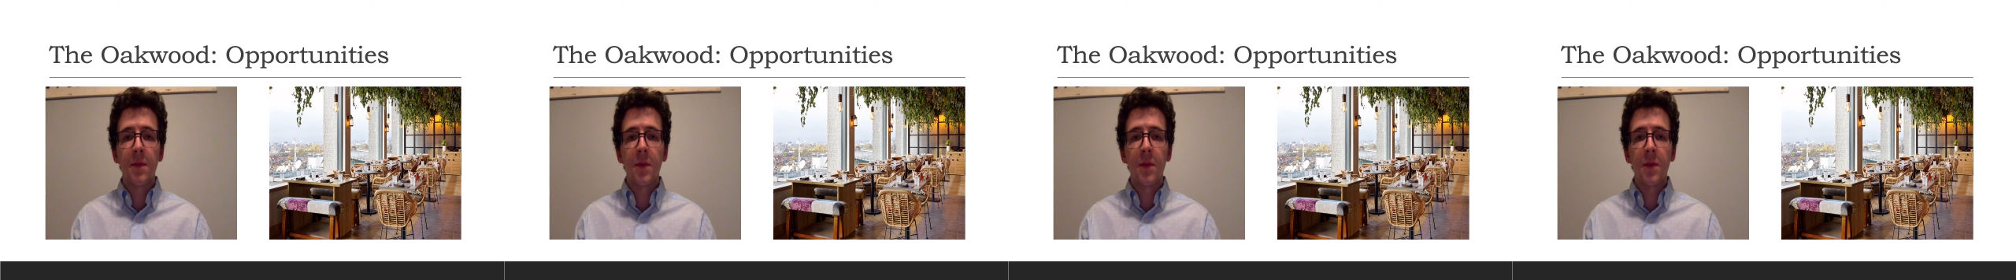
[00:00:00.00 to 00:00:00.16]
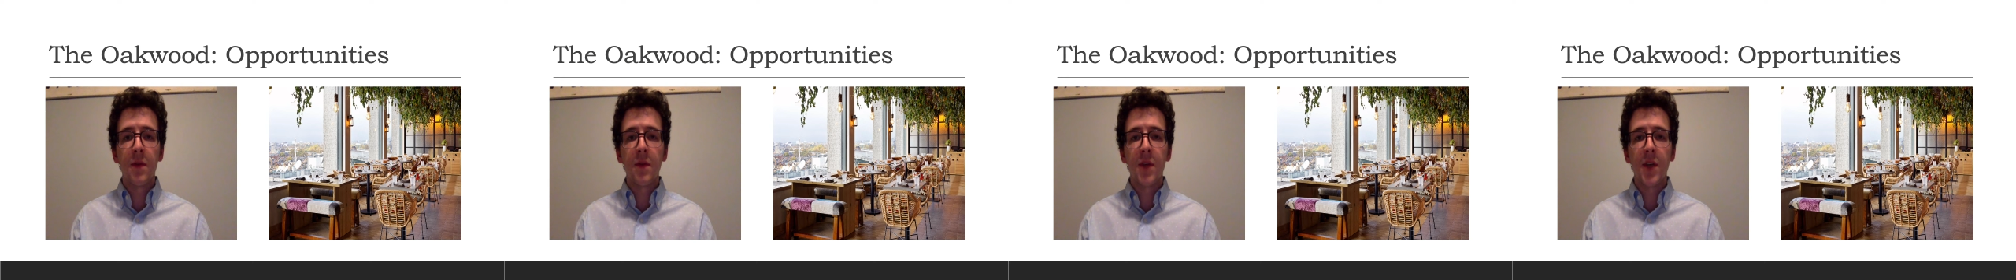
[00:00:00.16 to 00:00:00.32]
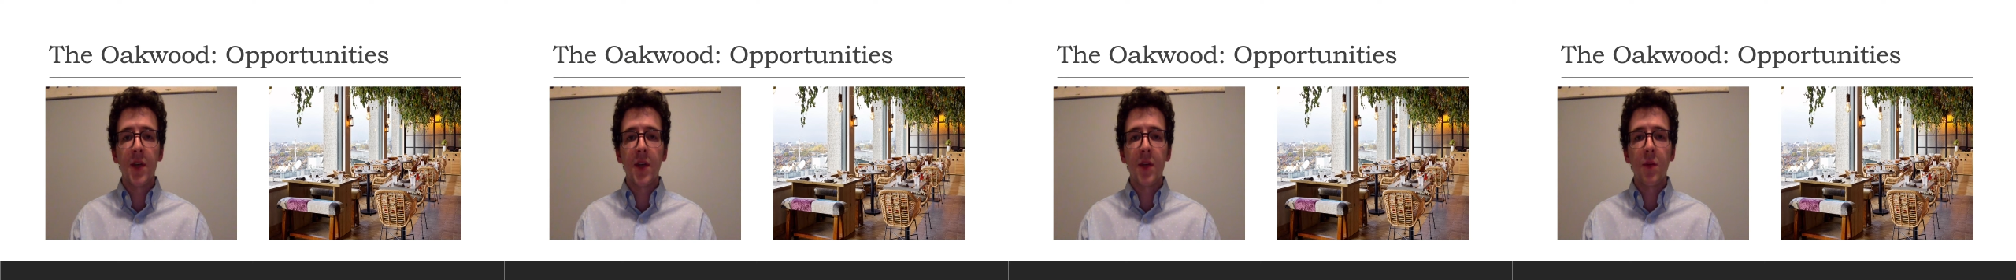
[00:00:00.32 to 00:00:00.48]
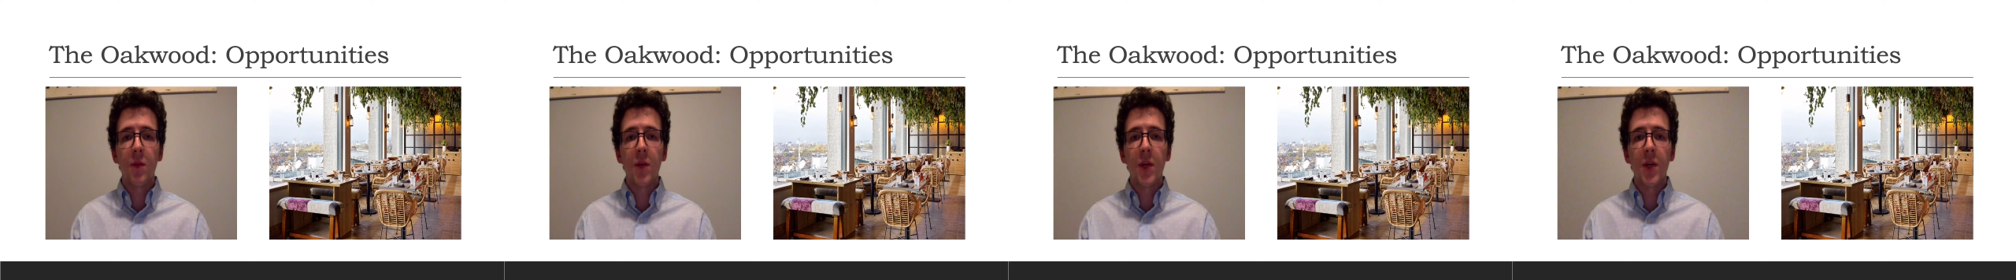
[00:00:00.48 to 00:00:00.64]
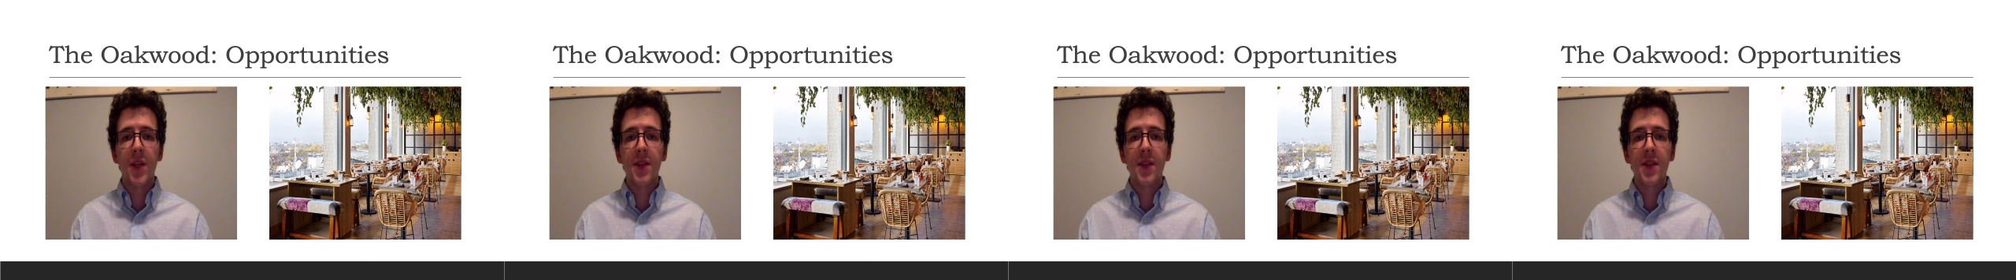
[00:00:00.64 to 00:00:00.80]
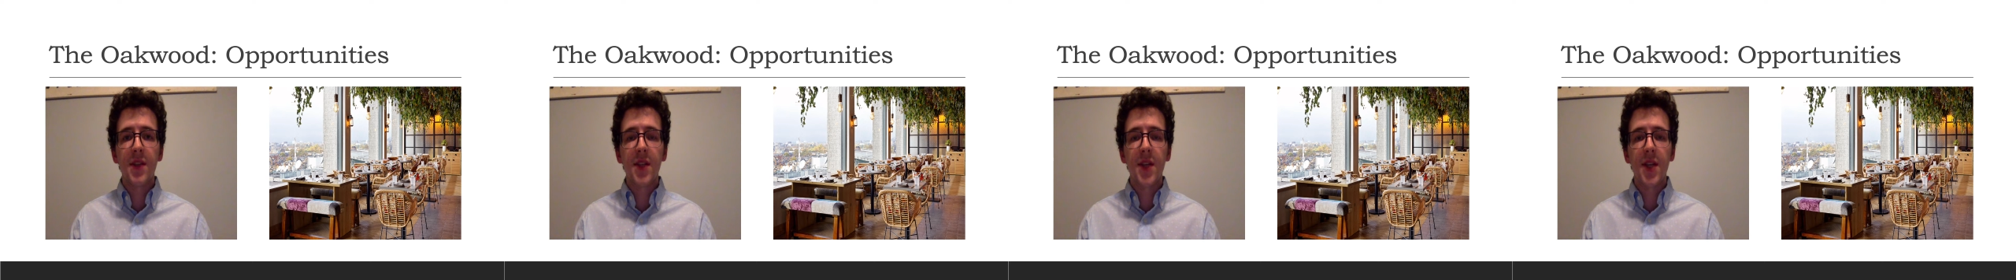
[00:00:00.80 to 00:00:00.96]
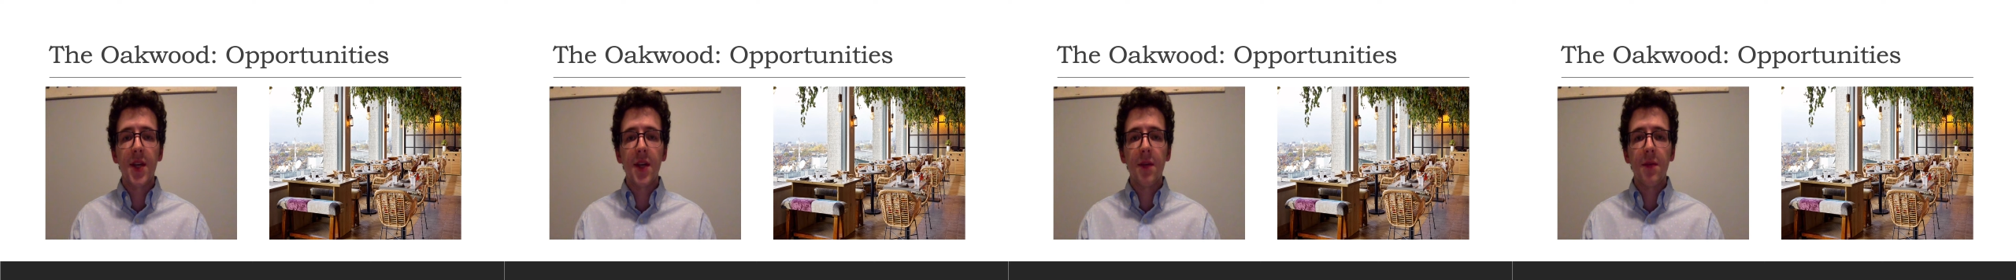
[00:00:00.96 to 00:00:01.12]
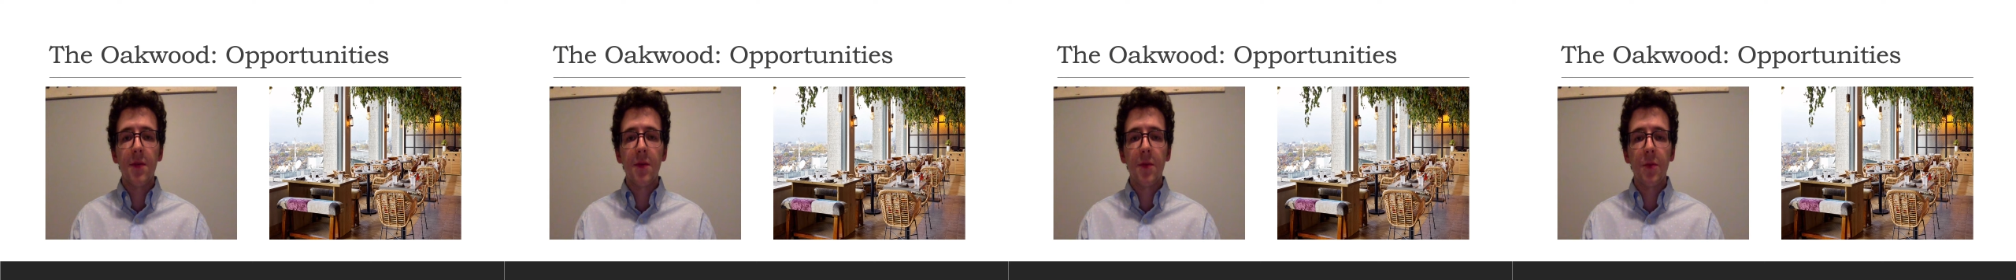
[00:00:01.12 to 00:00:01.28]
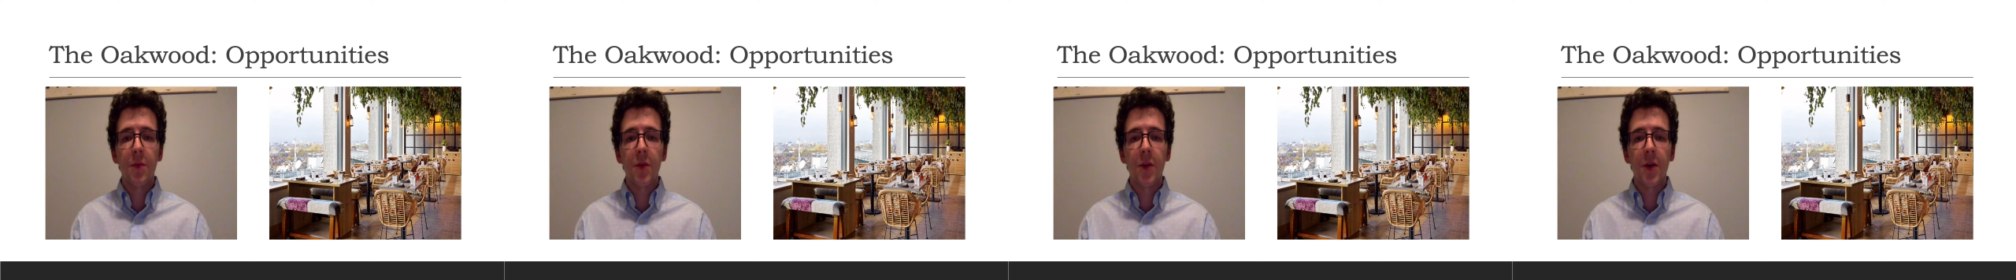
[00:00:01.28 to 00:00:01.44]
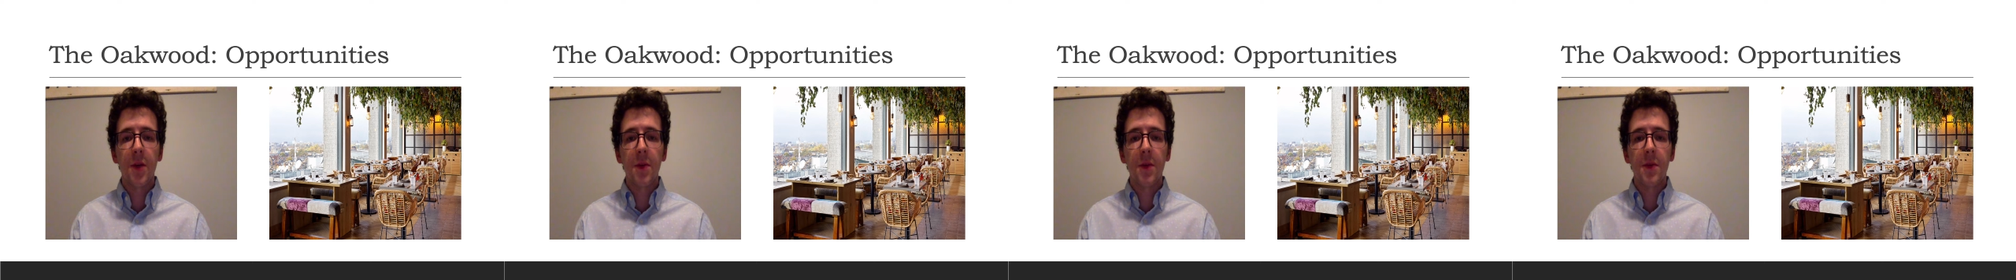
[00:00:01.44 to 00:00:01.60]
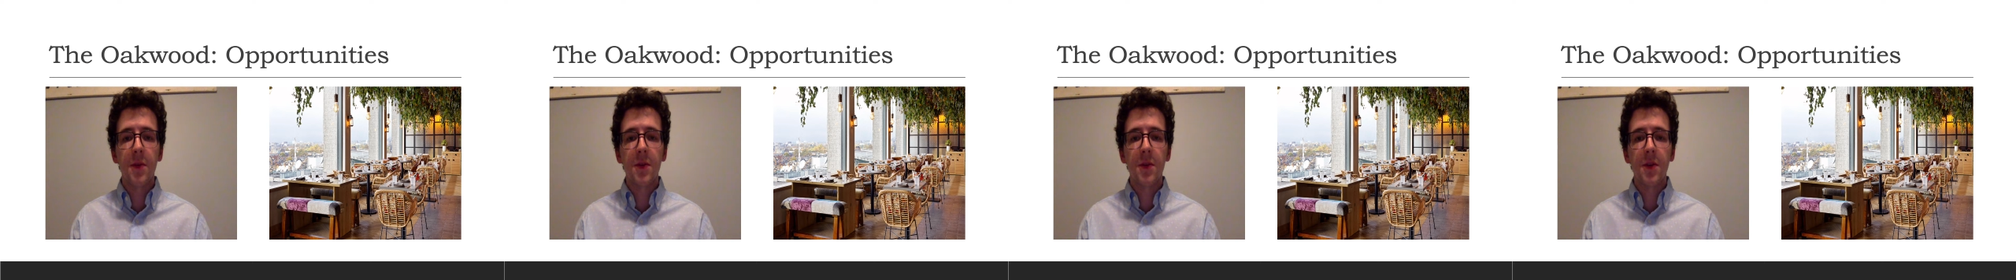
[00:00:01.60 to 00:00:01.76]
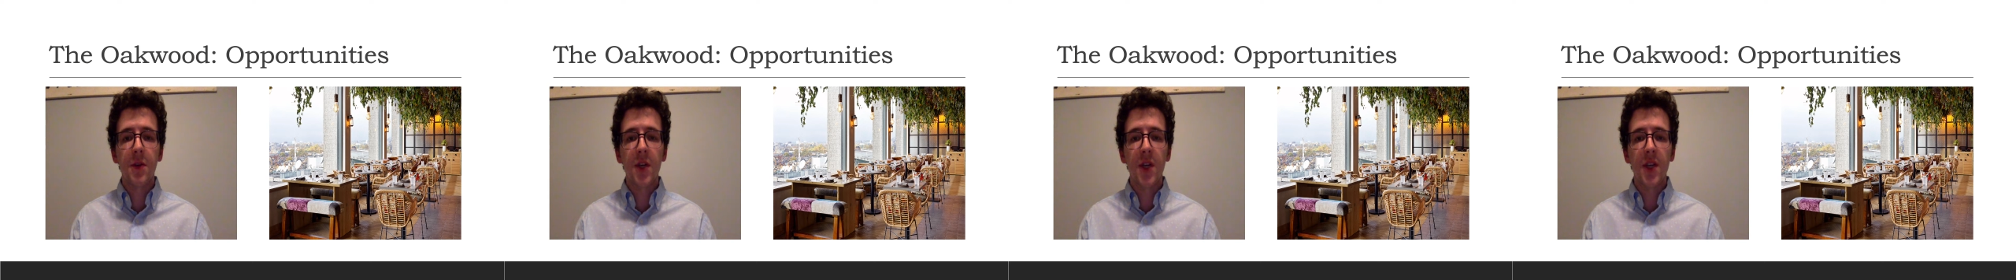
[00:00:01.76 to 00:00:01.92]
provide wait staff with proper
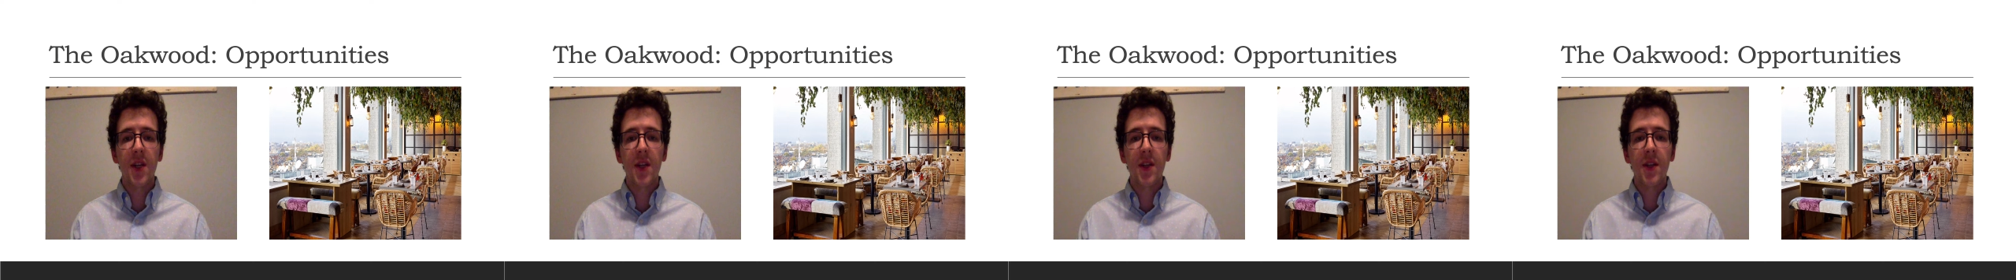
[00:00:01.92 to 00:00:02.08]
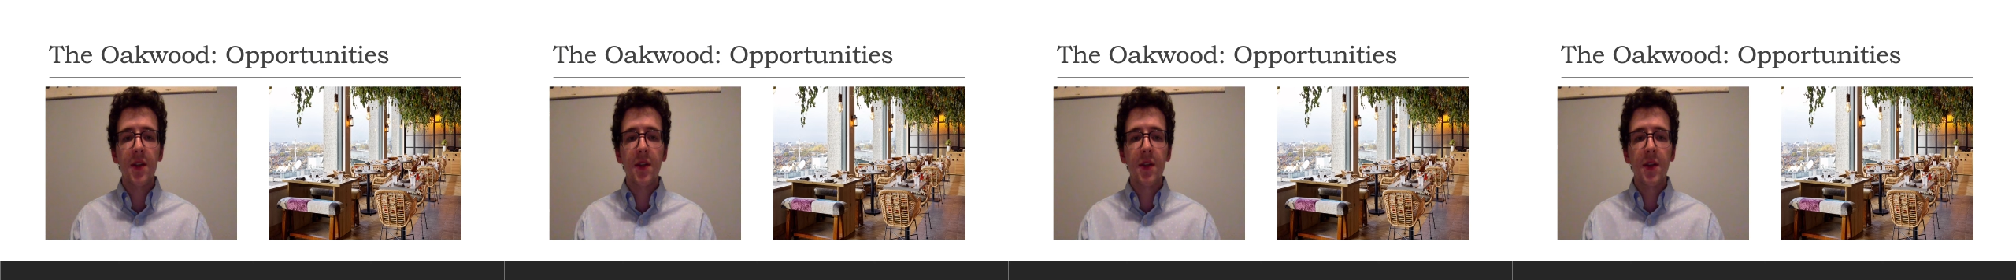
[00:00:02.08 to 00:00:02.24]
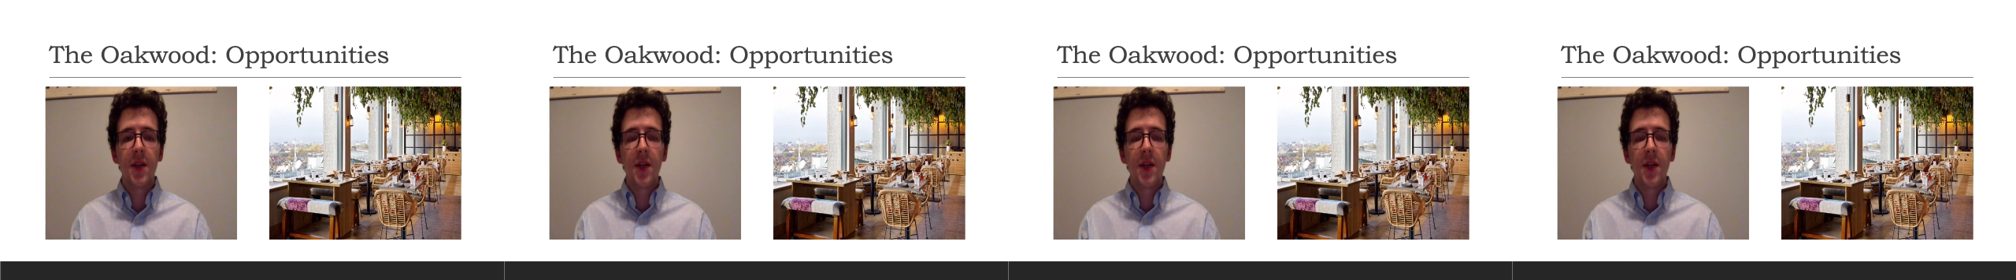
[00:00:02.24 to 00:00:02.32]
training.